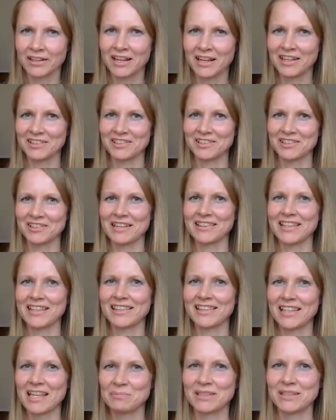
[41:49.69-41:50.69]
and
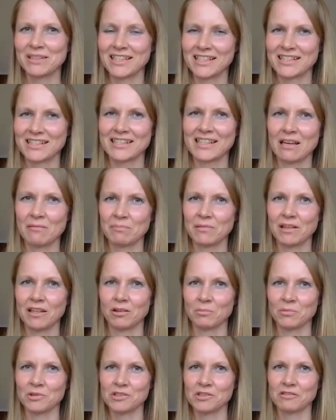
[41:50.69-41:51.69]
that emptiness we
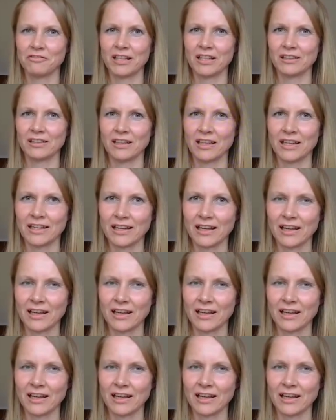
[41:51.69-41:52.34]
almost felt like,